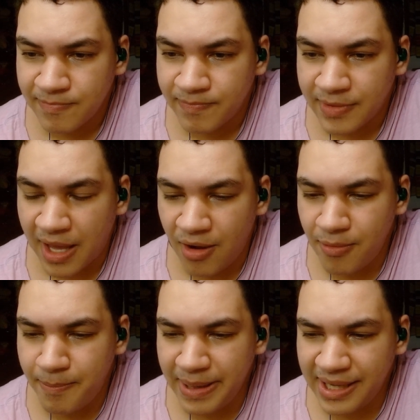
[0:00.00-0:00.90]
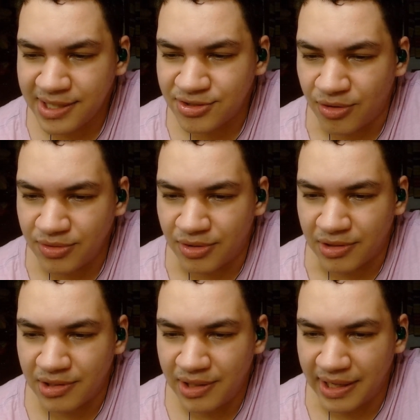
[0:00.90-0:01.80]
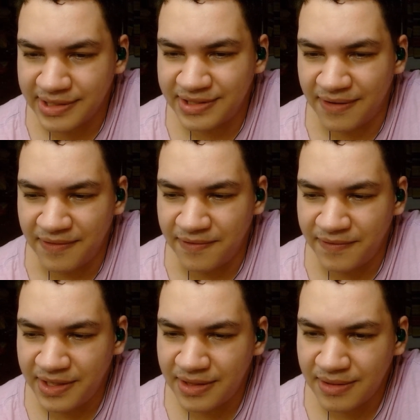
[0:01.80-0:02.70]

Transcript: How big is Hodor? Like 7 feet?